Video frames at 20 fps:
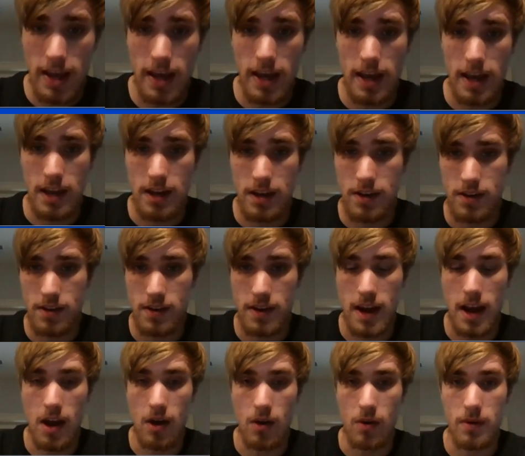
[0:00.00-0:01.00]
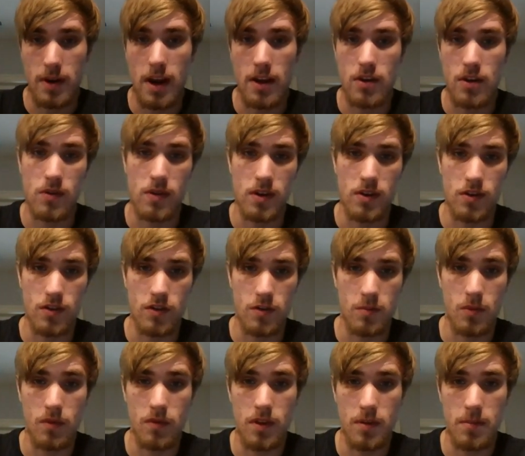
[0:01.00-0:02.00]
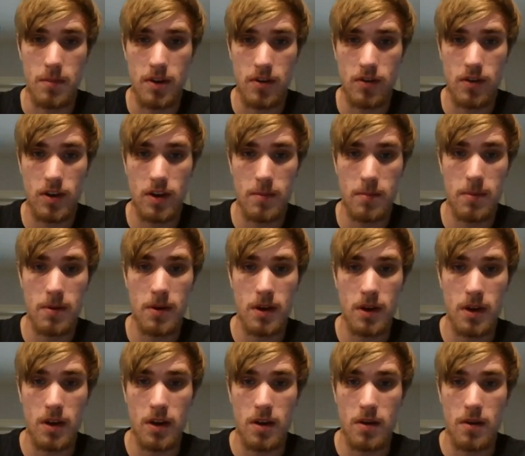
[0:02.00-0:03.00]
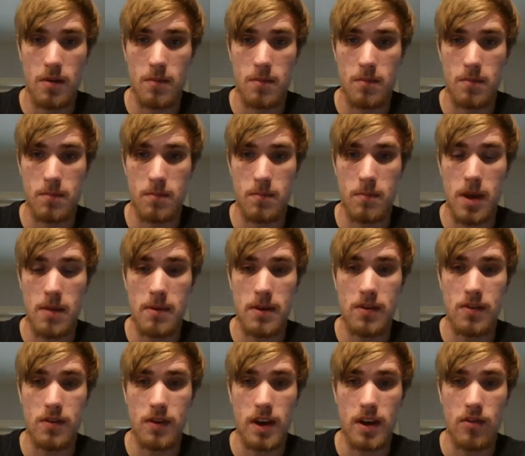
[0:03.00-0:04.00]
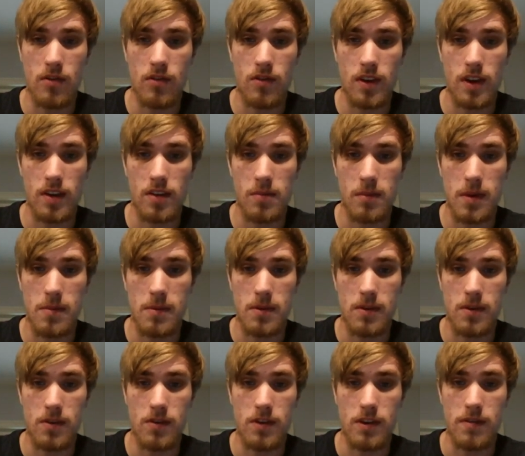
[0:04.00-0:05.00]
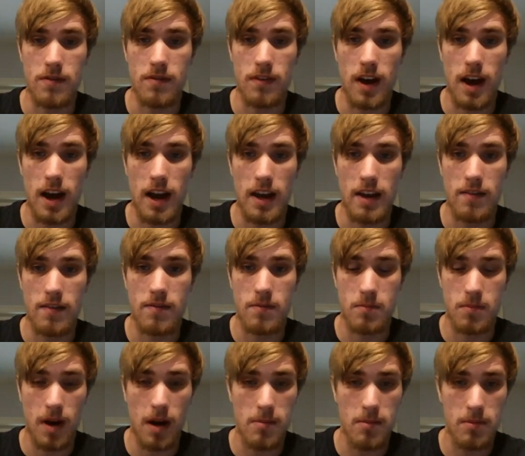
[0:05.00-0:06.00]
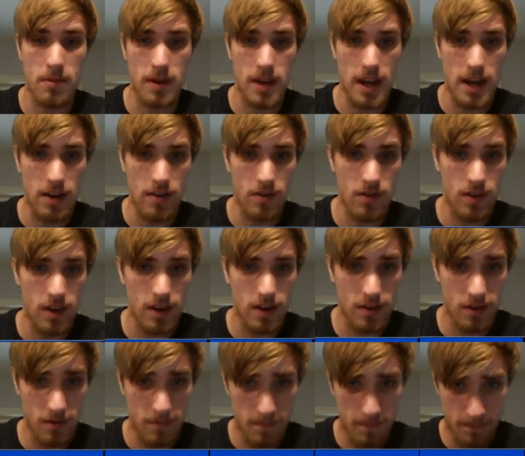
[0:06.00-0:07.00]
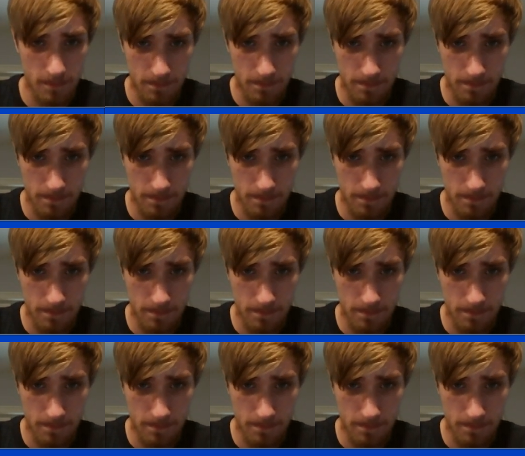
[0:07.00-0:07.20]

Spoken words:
And now you can just move the bishop, maybe to h6, maybe to g5, probably h6.